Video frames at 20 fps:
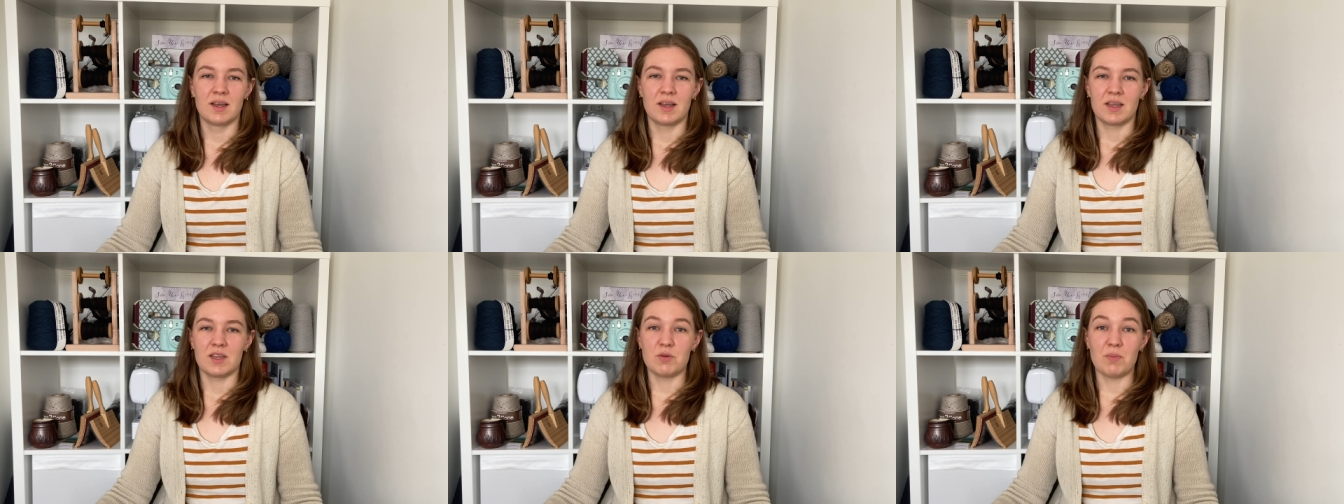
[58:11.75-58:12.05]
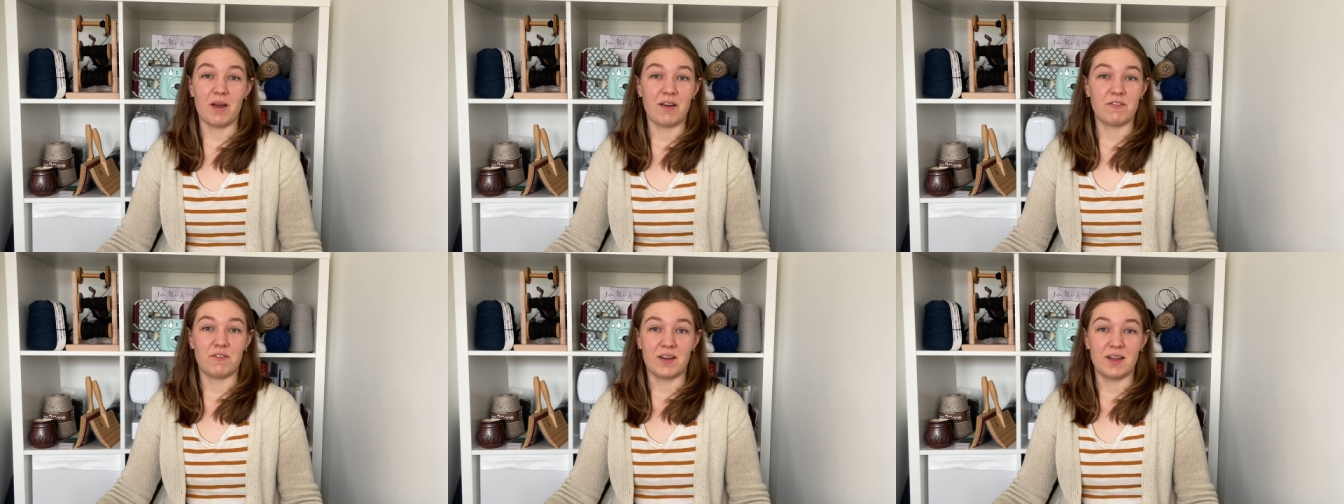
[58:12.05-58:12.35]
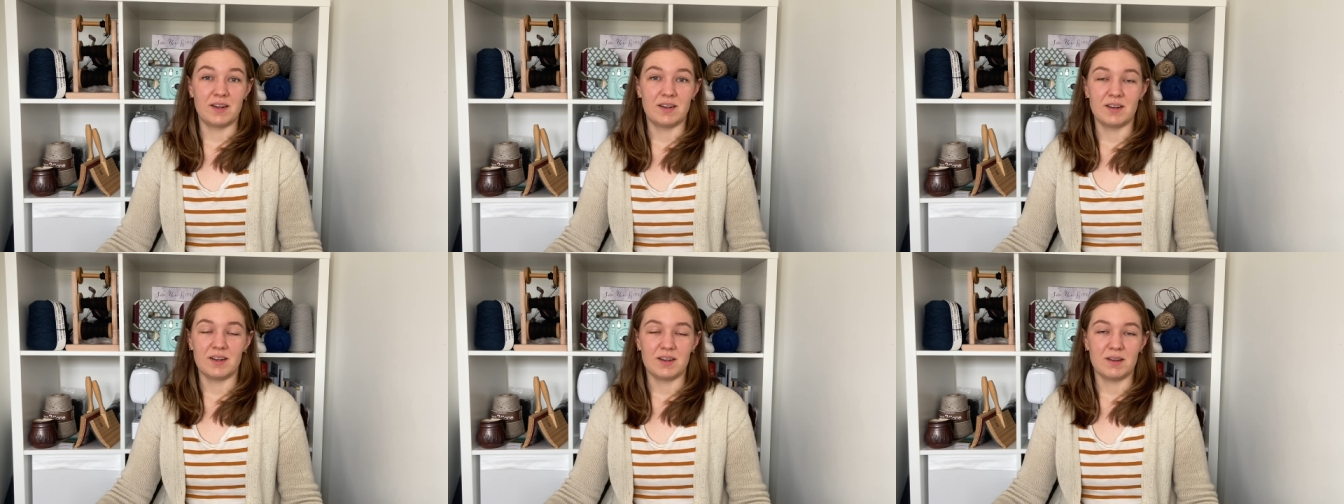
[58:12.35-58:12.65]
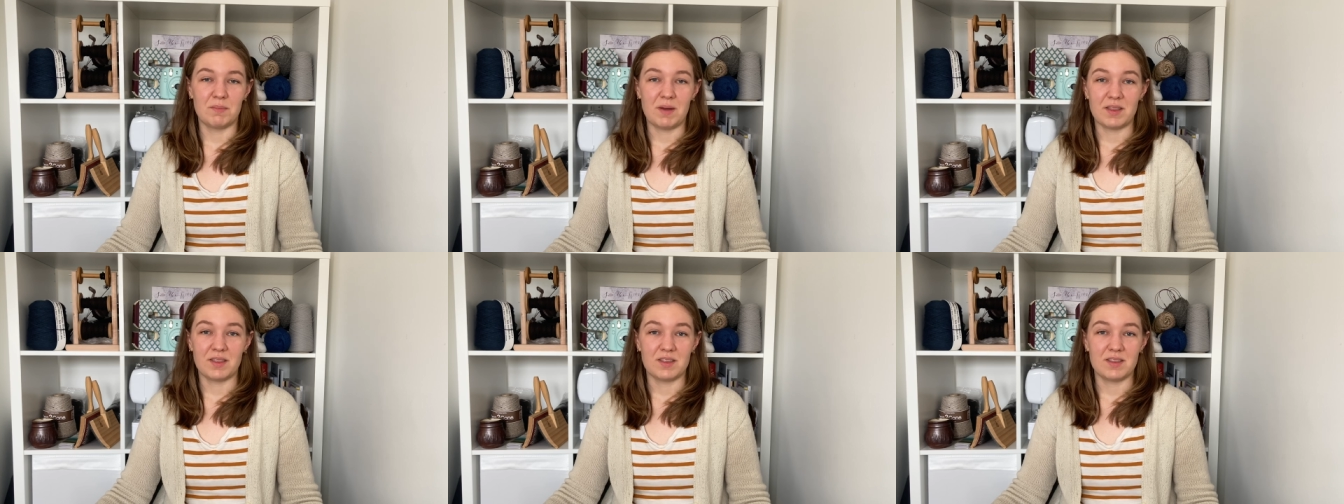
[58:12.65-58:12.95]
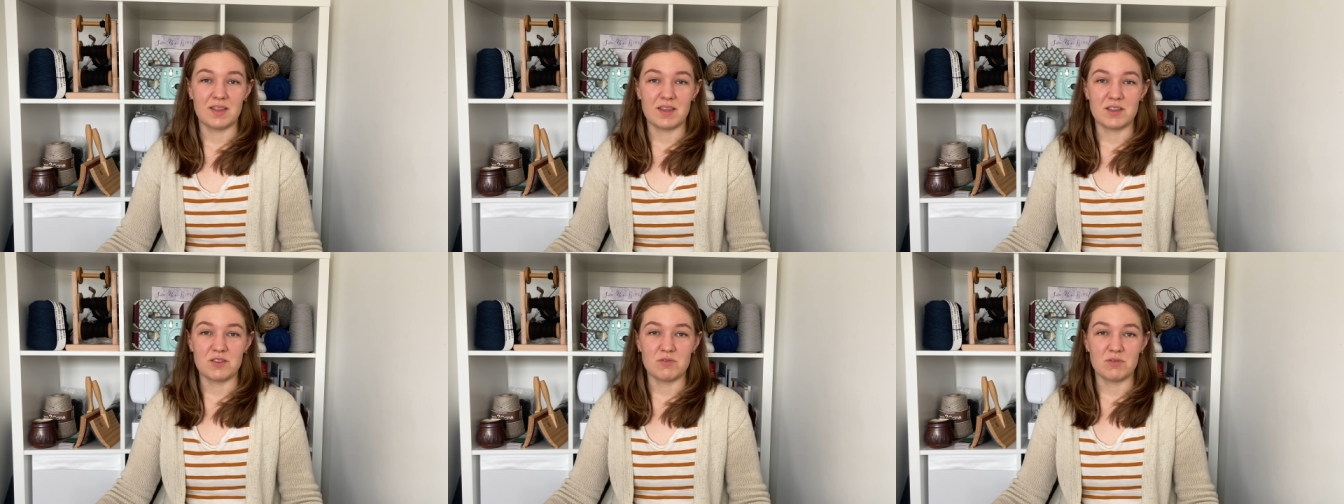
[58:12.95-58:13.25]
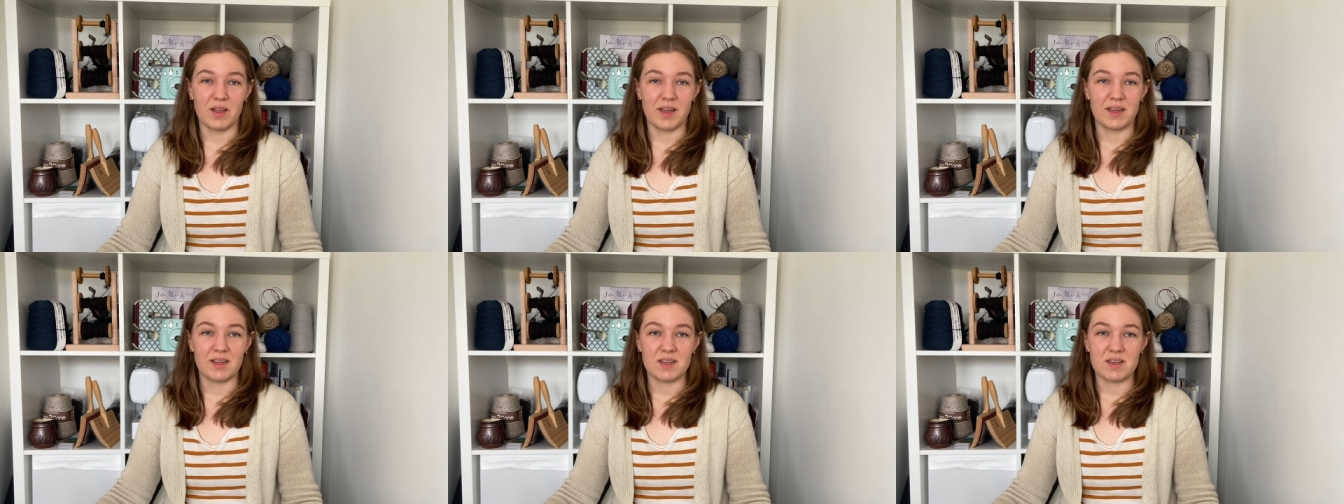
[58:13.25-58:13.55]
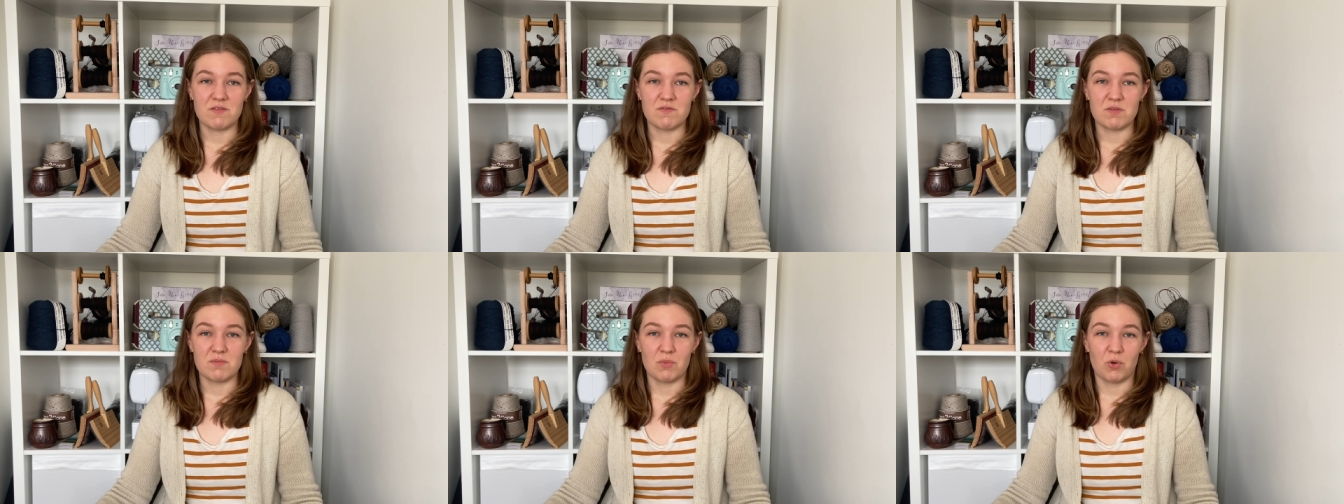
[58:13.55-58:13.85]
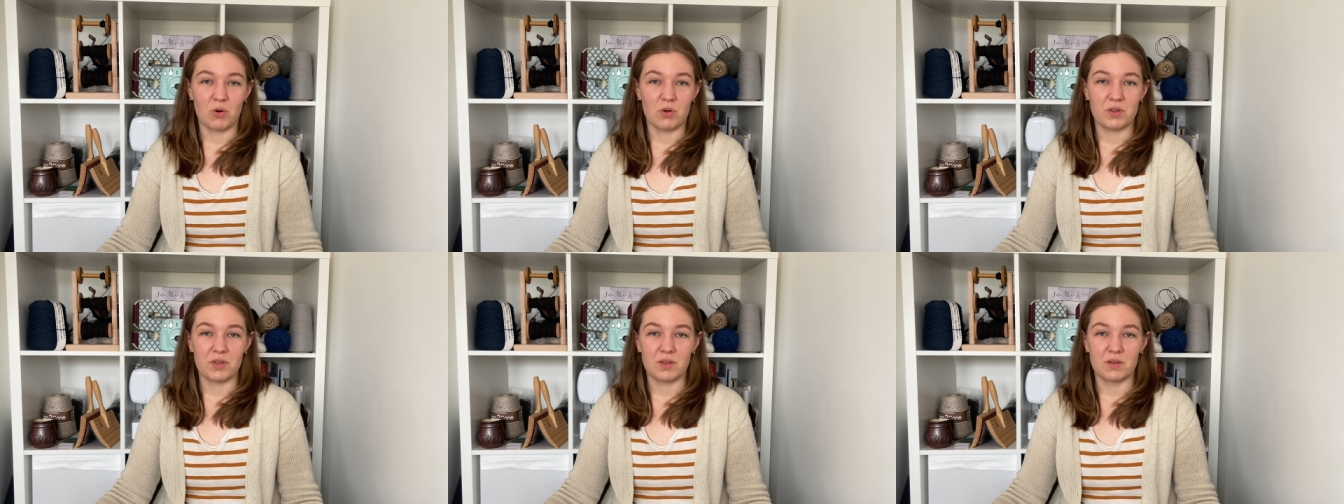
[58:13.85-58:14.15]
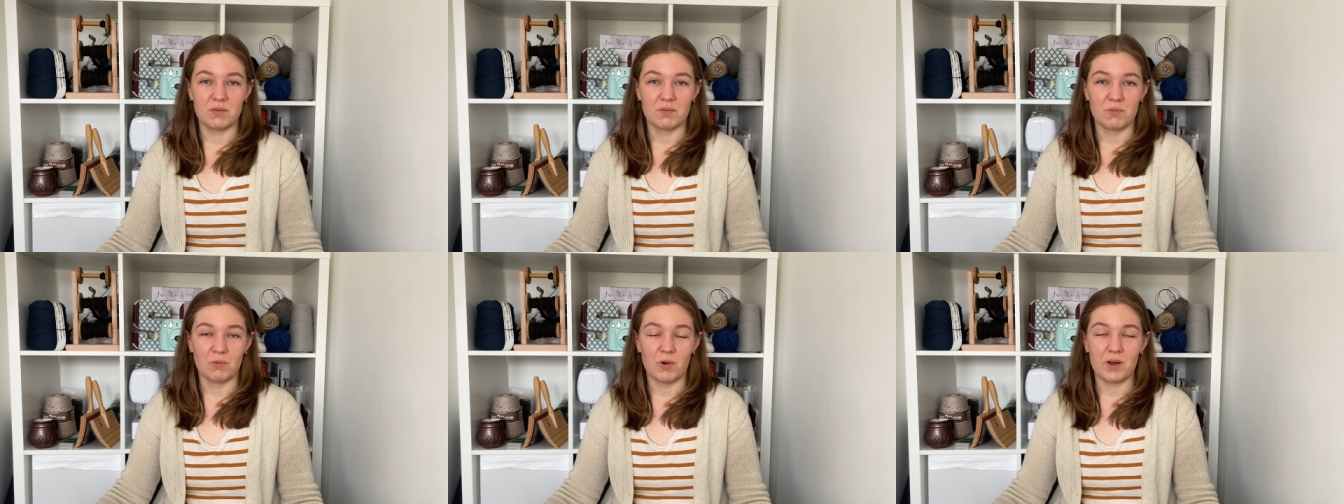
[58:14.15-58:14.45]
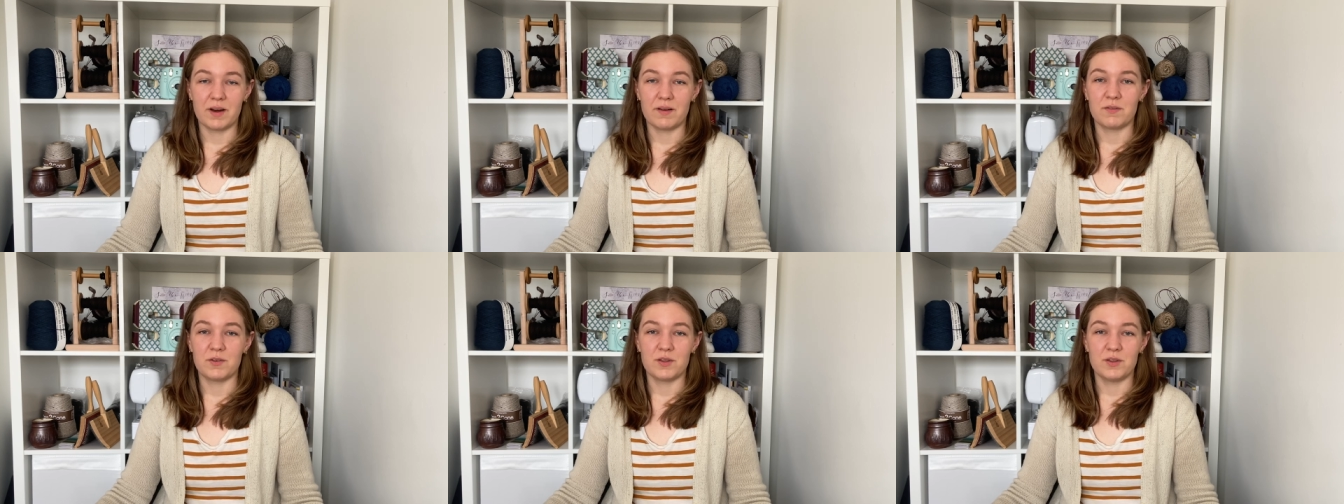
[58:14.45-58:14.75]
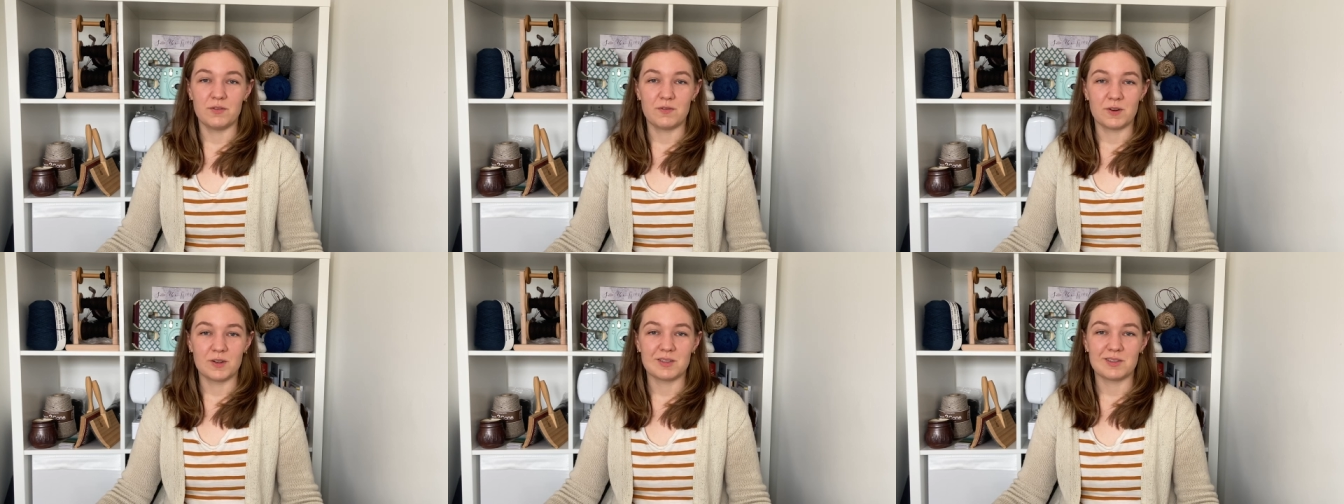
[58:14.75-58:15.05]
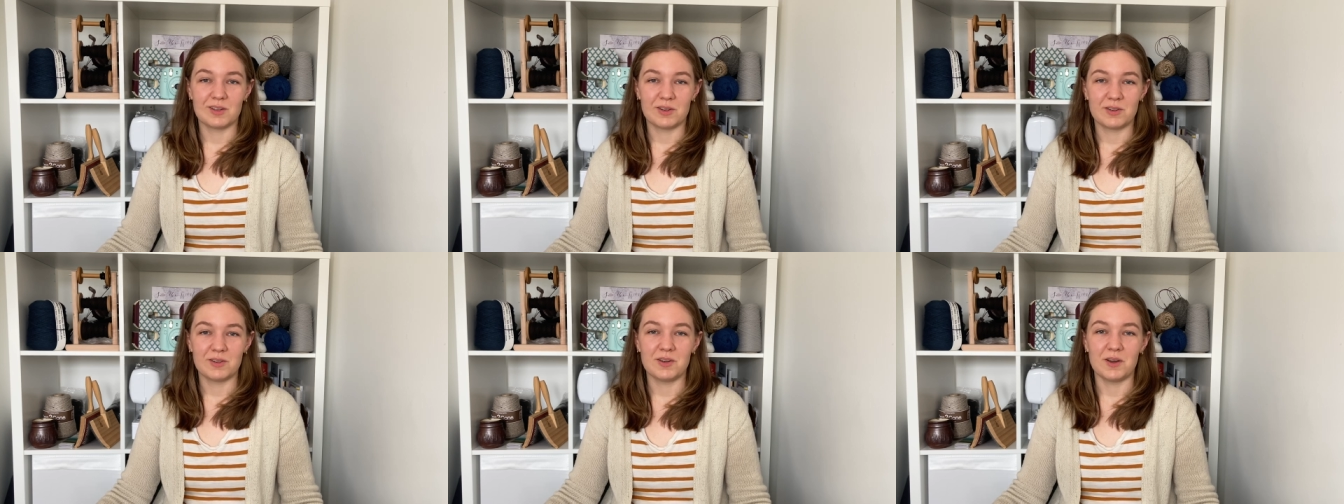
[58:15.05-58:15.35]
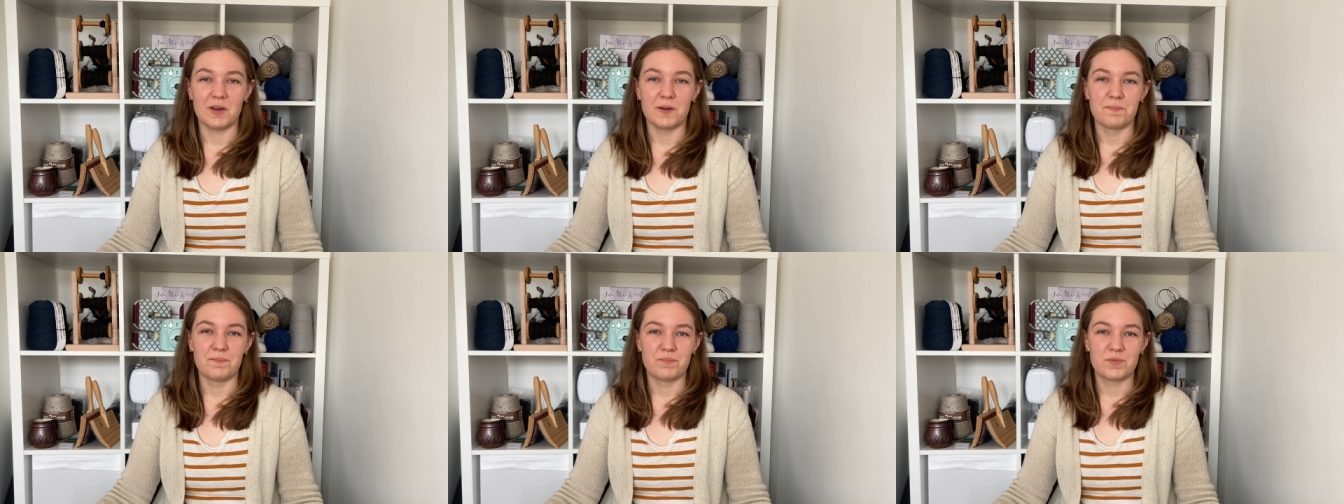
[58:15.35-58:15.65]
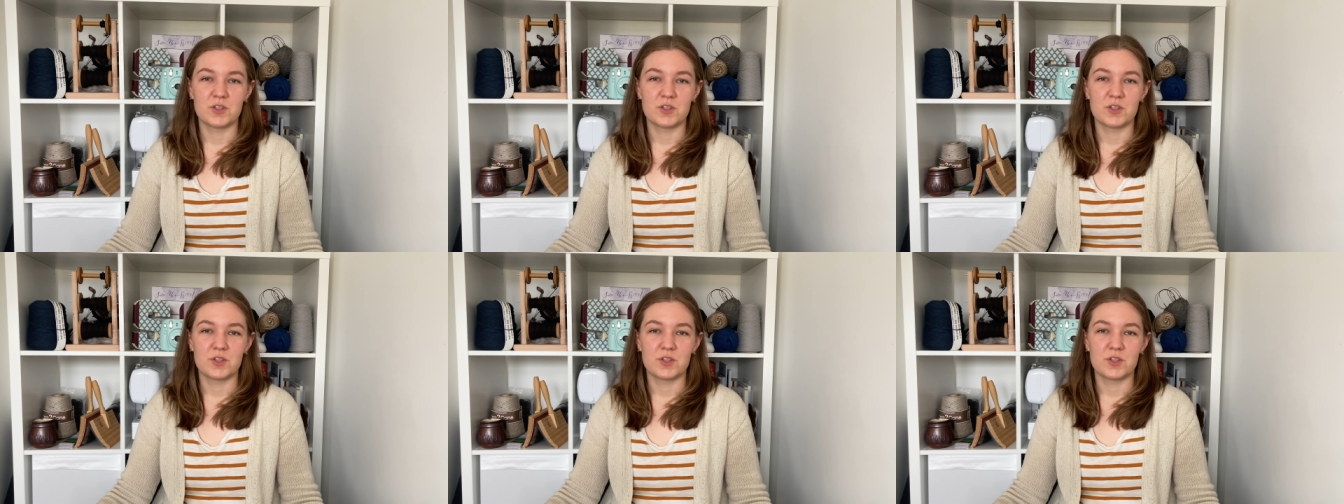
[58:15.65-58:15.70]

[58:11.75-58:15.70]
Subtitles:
You might find a method that you like even more than whatever you first learned on.